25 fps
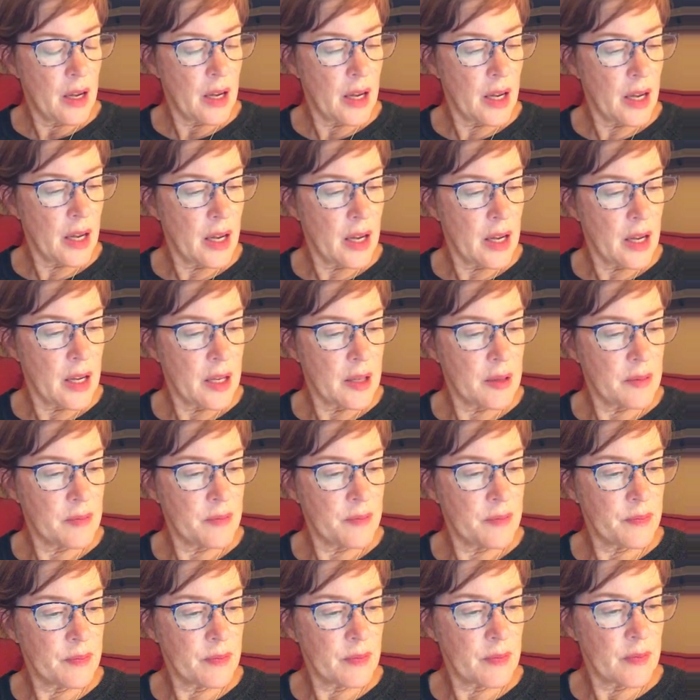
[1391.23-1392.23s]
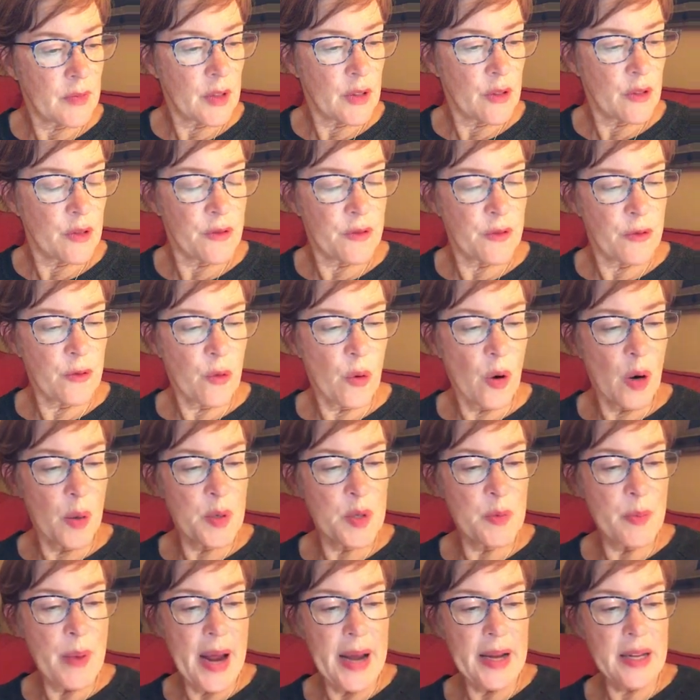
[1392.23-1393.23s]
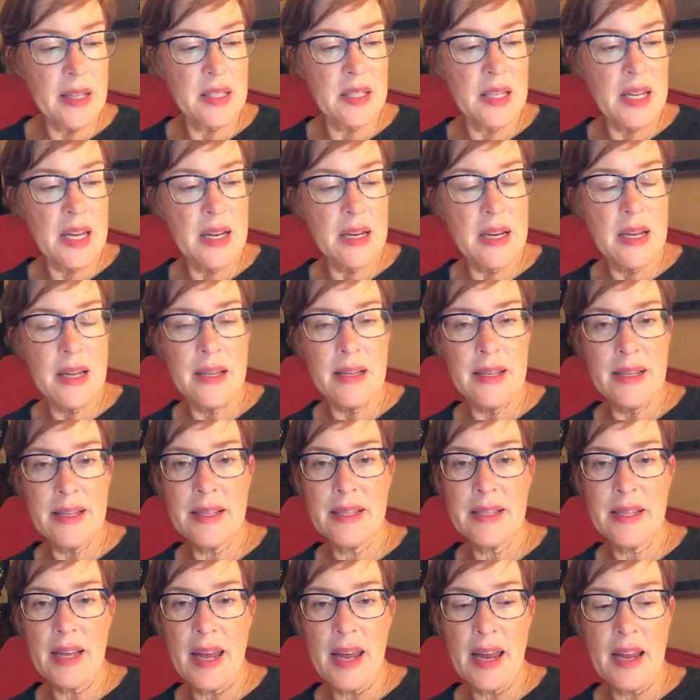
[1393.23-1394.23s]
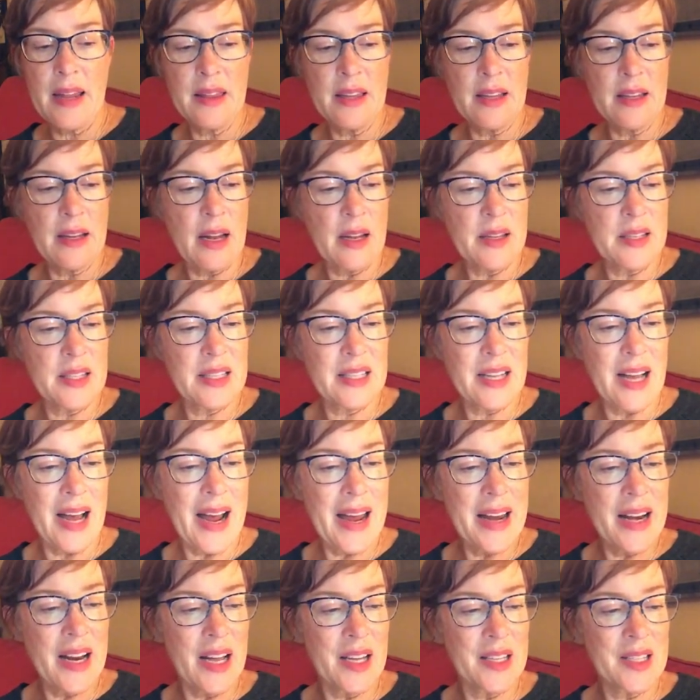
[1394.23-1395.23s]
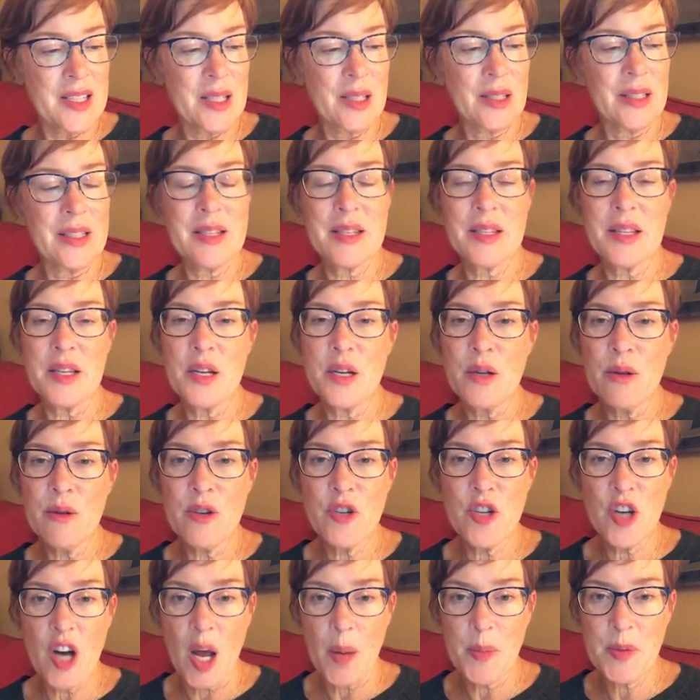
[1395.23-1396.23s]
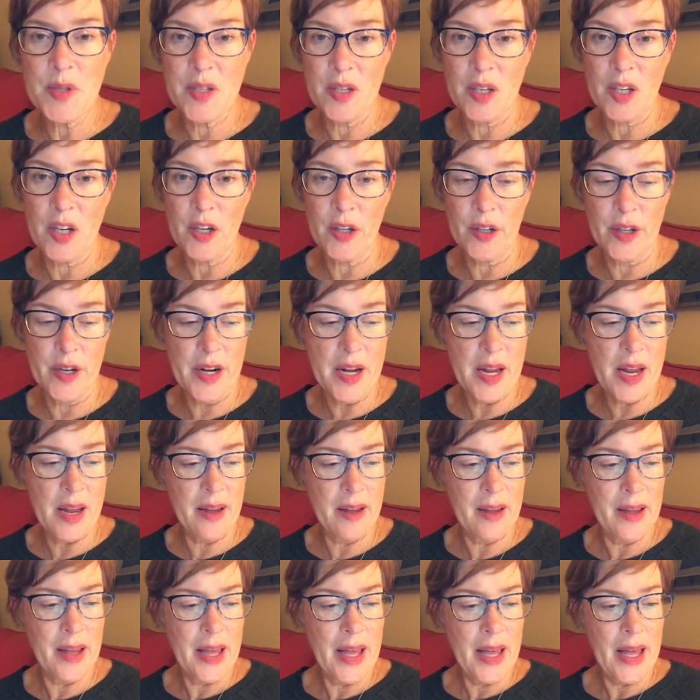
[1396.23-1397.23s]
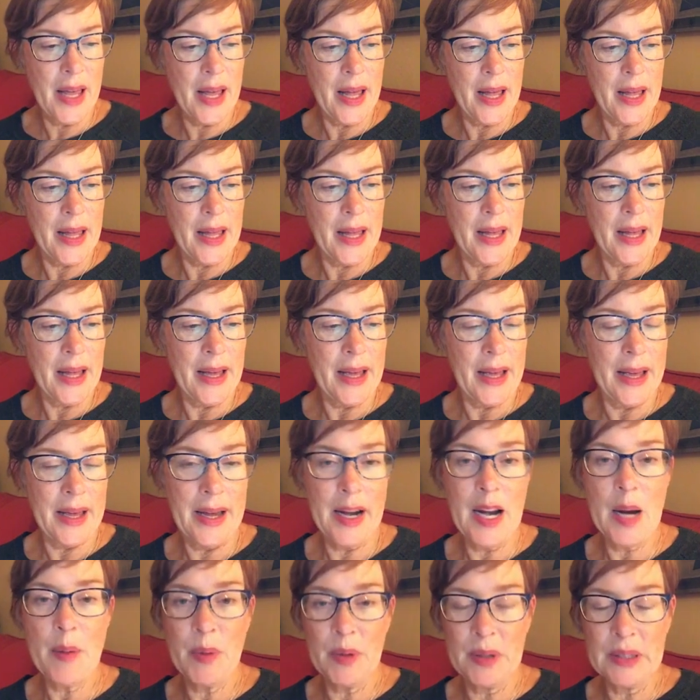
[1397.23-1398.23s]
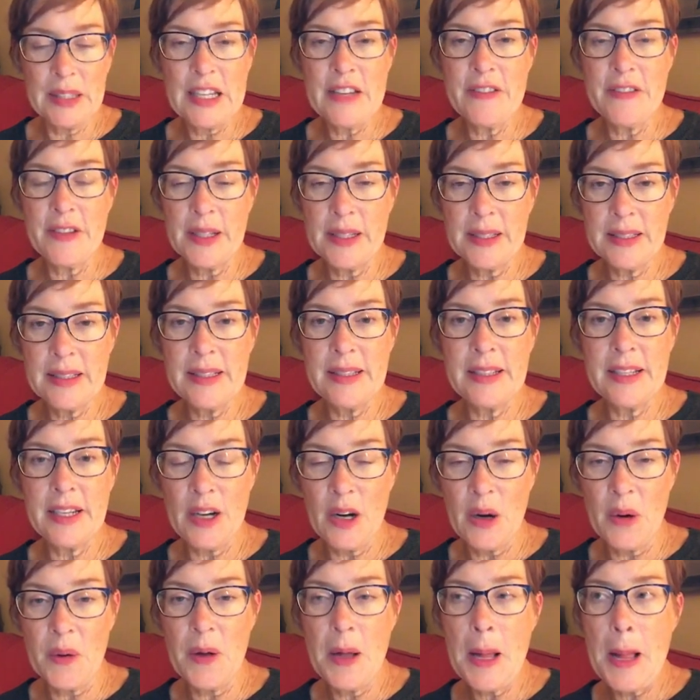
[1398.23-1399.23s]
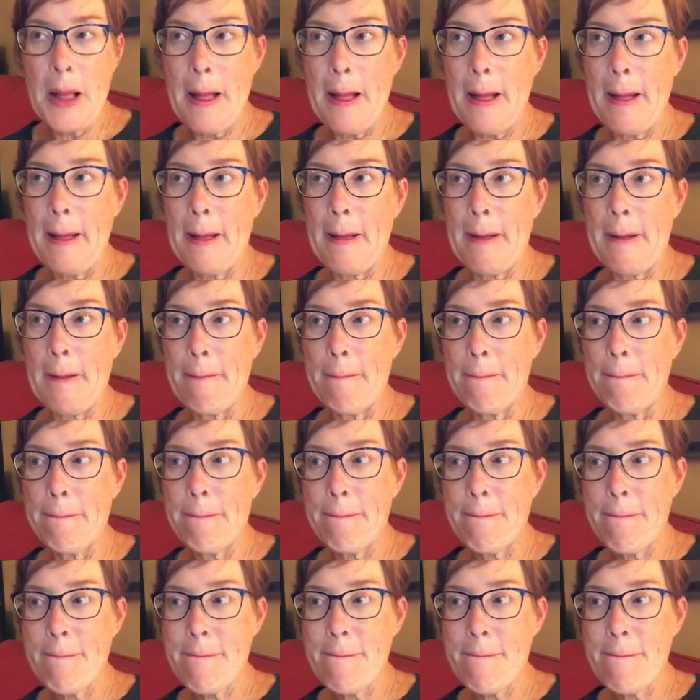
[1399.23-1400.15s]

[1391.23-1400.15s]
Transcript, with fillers: Um, Forbes magazine is saying that a side hustle is the new job security, and I believe it. You know, um,